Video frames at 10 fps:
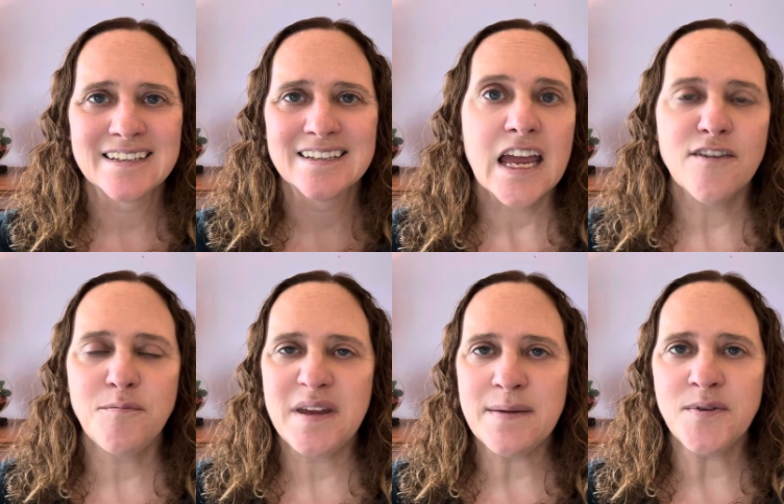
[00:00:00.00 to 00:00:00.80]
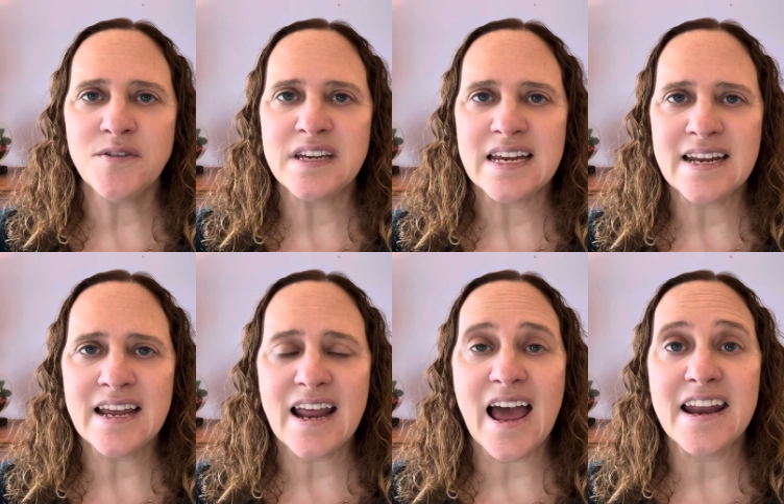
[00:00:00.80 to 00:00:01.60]
If people need
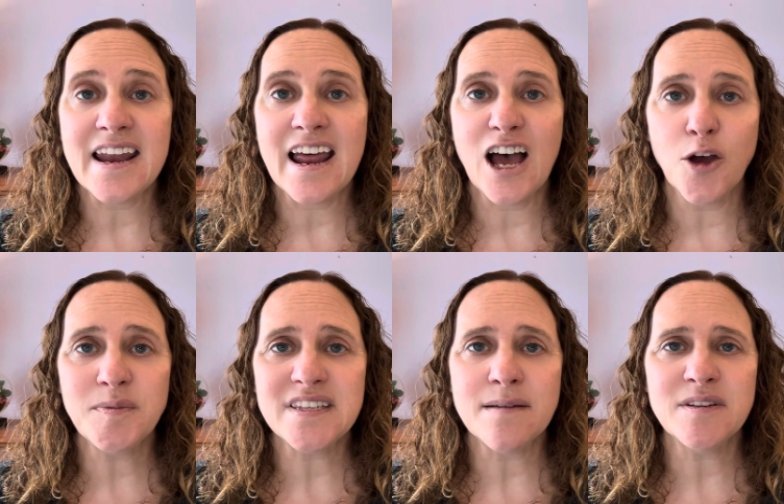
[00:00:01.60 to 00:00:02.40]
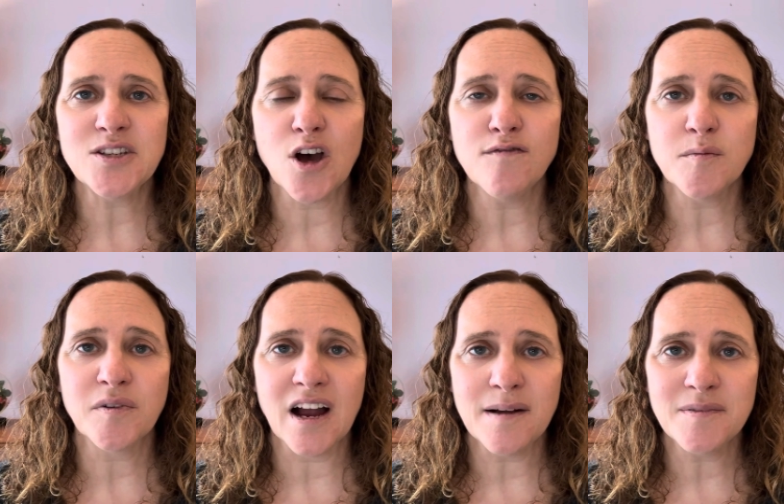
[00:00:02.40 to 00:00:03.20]
it and it helps them solve a
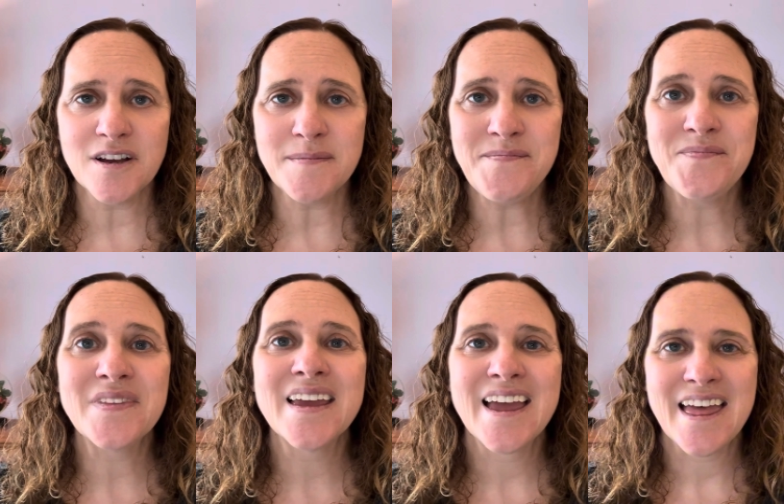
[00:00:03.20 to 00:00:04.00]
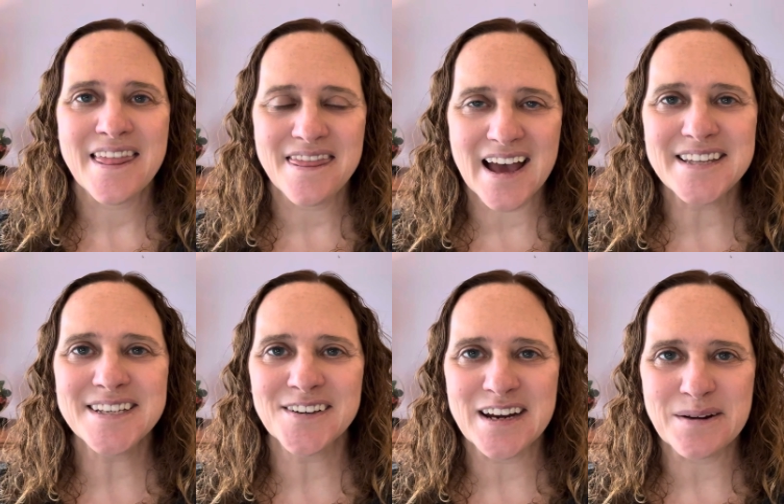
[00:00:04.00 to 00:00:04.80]
problem, that's
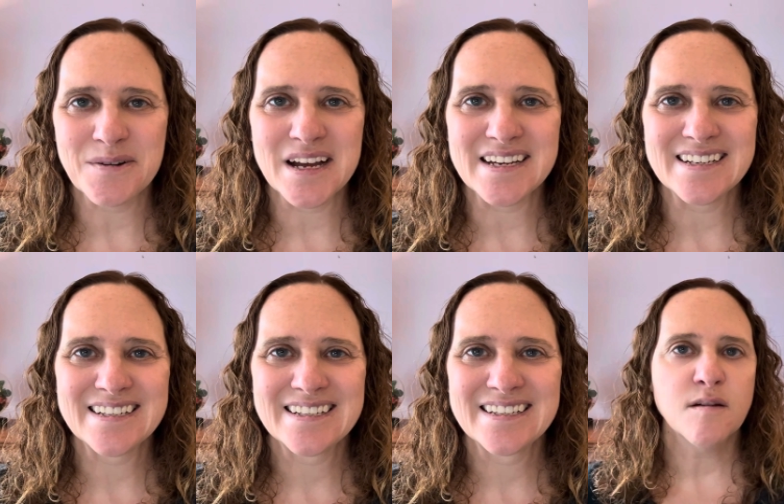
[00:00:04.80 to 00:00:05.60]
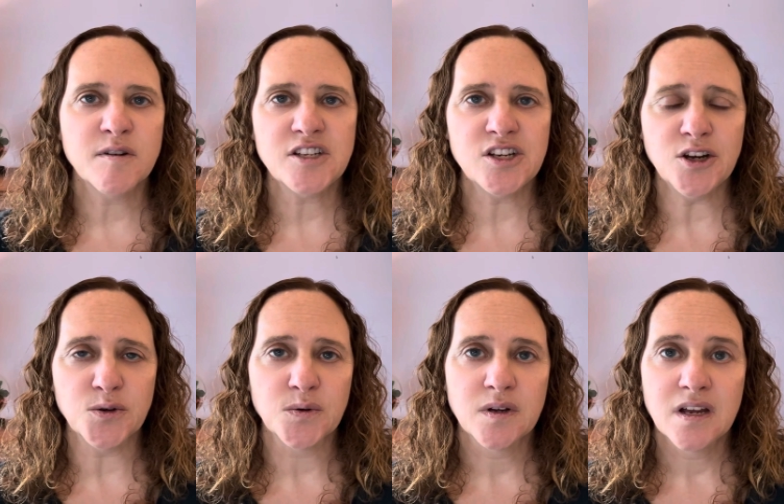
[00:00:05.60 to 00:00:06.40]
a great one. Number
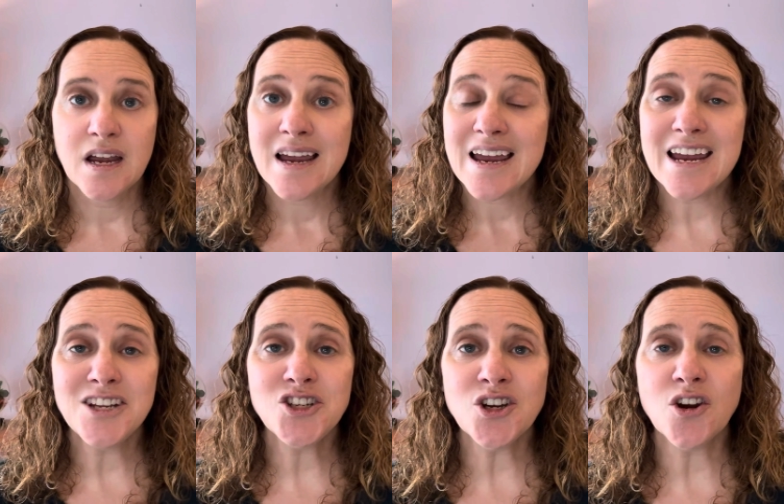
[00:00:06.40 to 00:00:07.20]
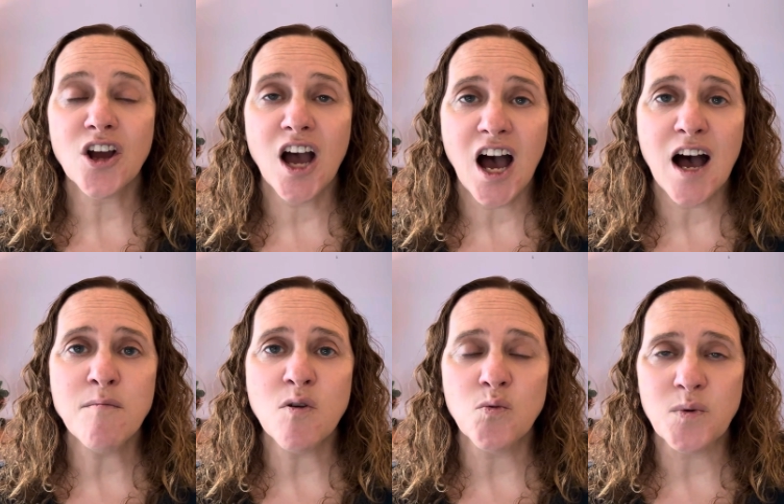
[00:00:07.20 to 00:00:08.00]
2, it should
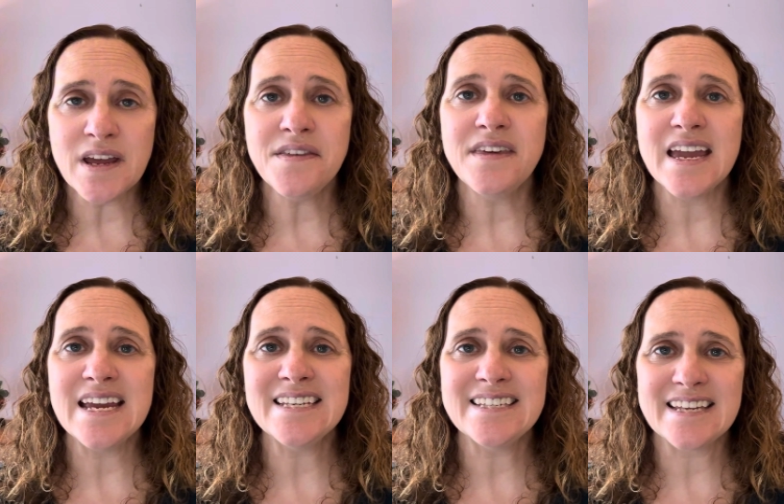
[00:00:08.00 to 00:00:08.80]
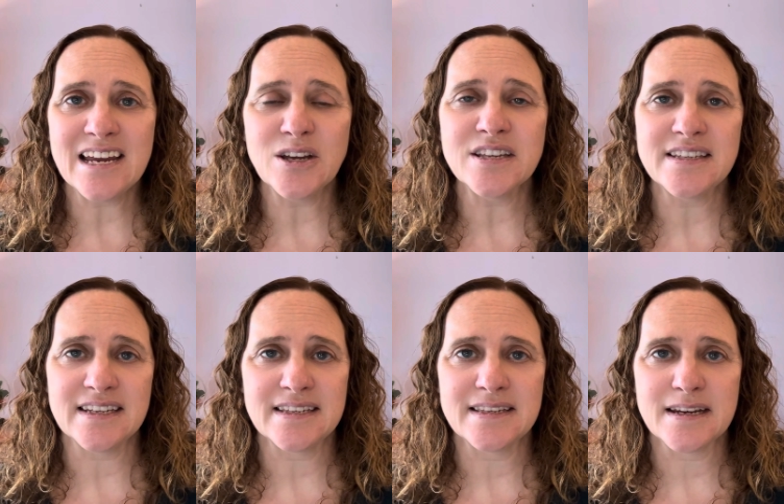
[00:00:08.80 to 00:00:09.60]
come with a sales
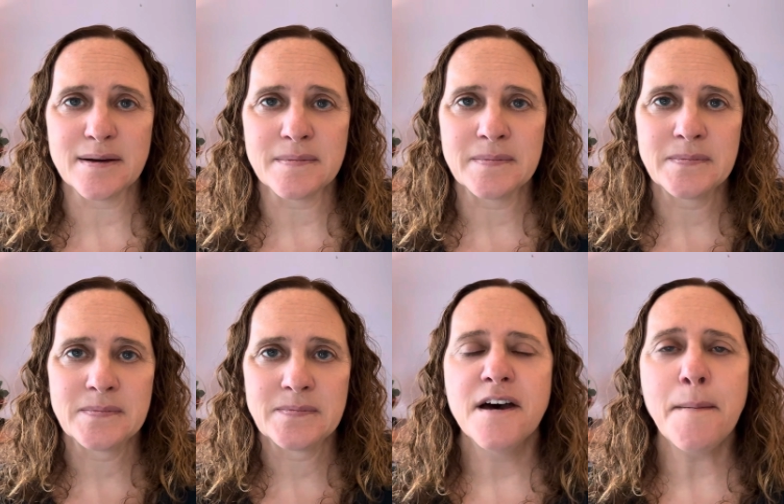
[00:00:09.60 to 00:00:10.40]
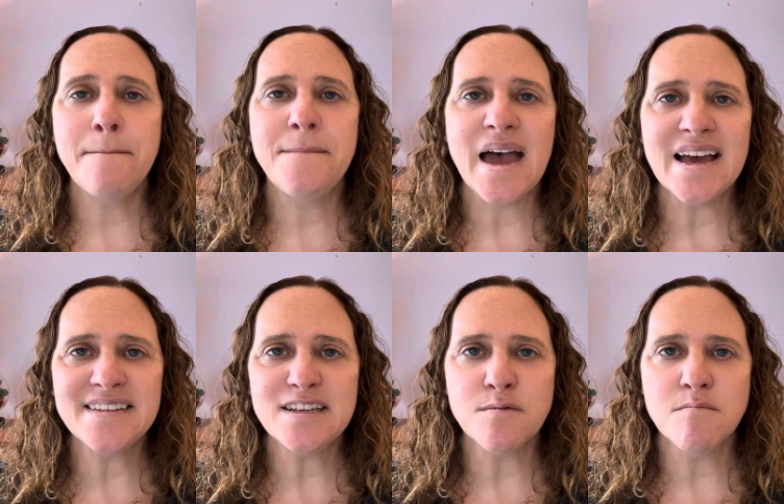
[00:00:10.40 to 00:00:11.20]
system. The
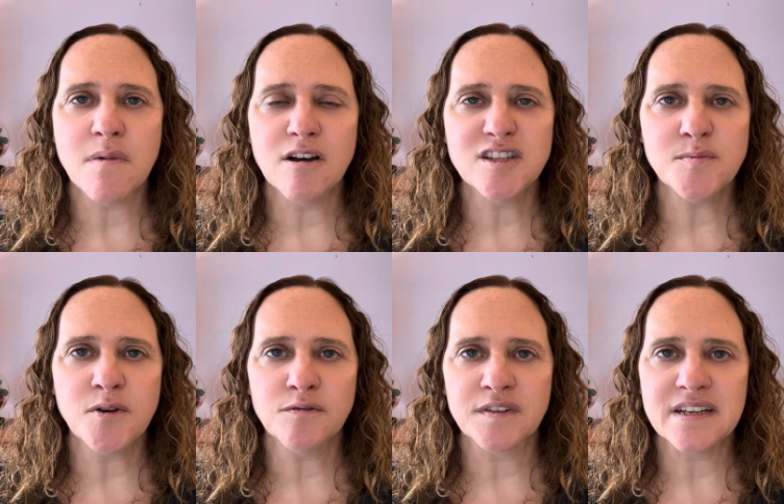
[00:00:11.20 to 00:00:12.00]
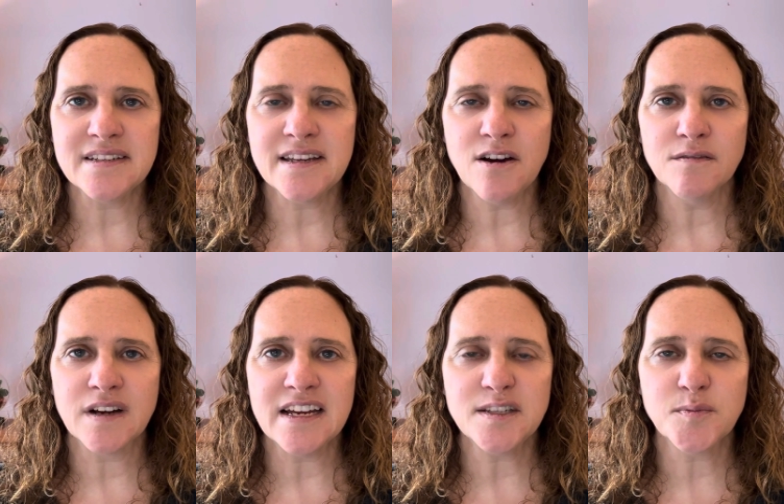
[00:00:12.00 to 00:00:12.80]
best multiple resale
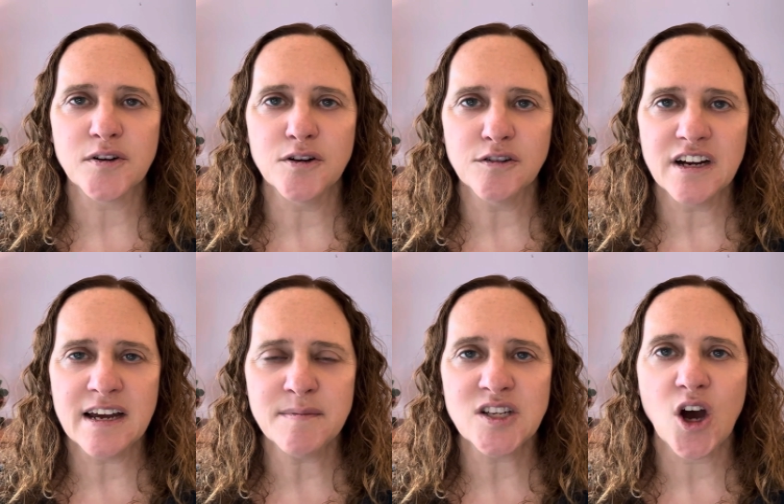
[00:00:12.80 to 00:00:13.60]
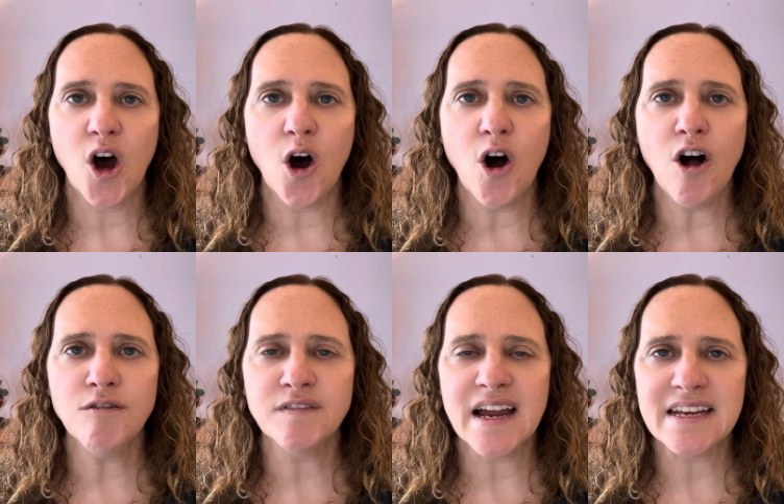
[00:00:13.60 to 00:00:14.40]
rights programs
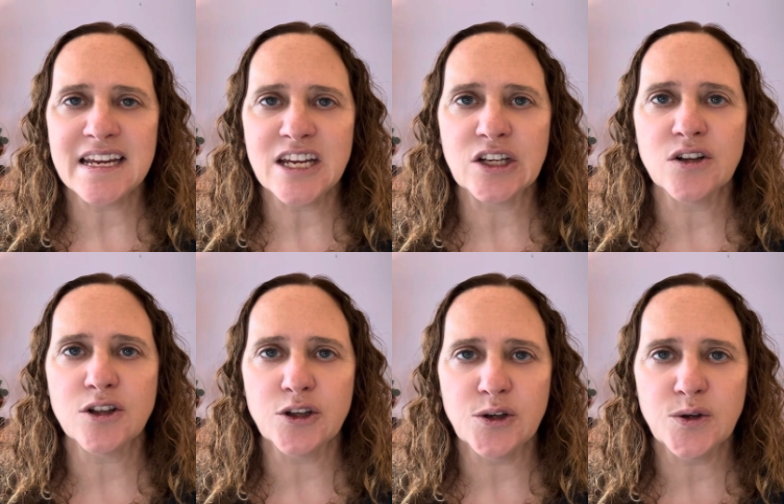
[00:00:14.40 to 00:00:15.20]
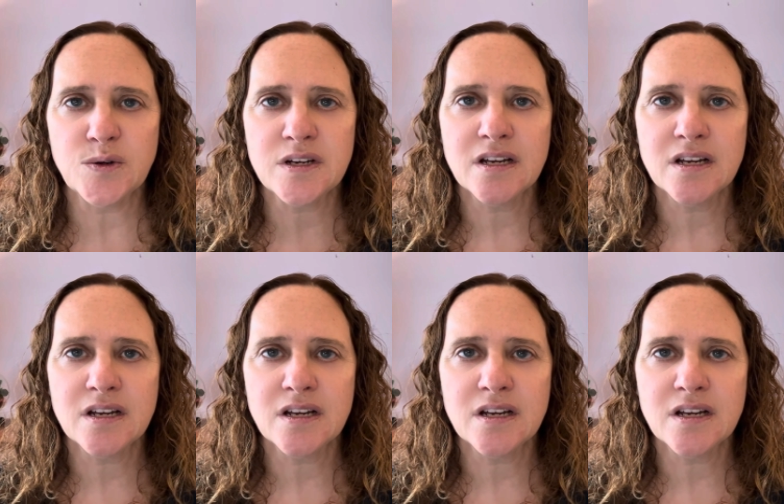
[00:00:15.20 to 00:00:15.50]
already include